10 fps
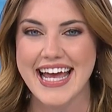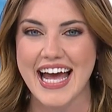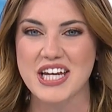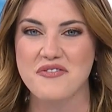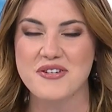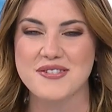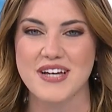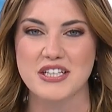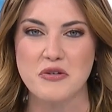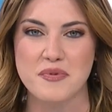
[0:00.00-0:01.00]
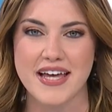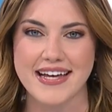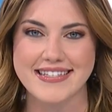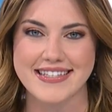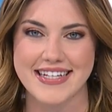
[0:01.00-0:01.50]
And if you select
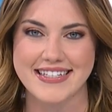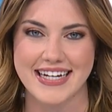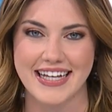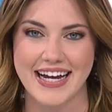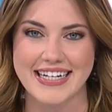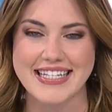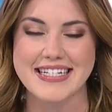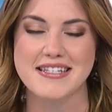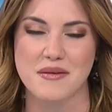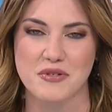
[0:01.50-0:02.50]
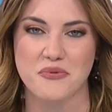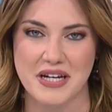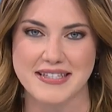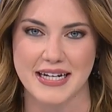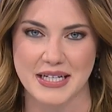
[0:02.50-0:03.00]
UPS, the deadline is December
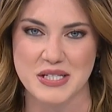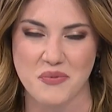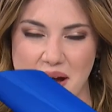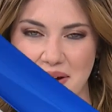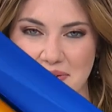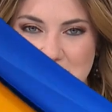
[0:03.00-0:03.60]
22nd as well.